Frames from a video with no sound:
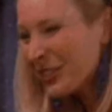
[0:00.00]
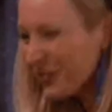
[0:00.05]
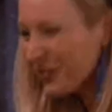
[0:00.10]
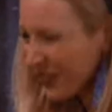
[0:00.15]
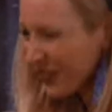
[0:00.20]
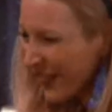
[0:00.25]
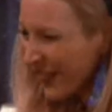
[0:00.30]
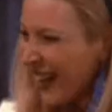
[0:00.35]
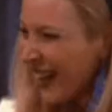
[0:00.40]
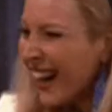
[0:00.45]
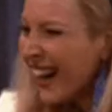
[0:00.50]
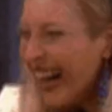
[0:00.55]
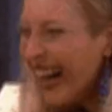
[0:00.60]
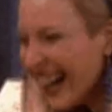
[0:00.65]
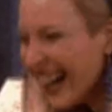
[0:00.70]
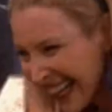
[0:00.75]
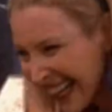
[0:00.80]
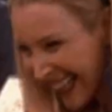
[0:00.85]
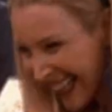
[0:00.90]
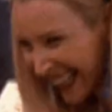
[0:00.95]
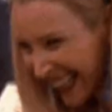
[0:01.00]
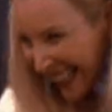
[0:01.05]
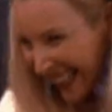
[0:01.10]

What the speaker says: And so I set it up